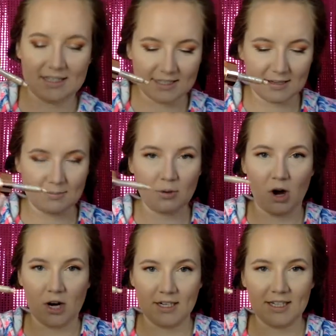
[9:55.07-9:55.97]
some
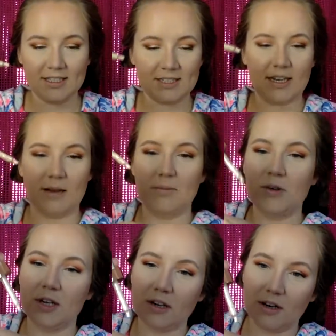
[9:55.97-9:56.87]
product and I
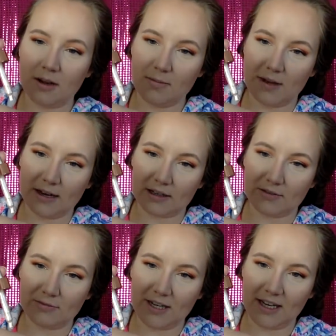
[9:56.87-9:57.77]
put it on the back
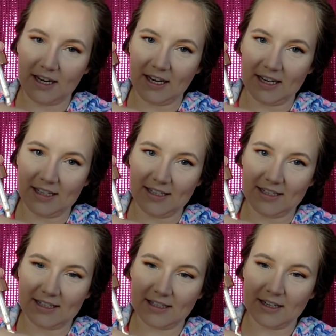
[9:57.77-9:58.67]
of my
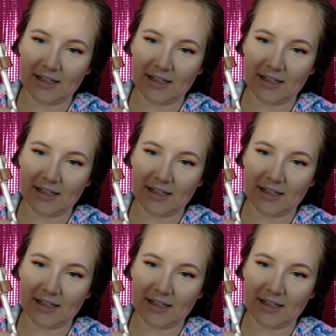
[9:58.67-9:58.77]
hand.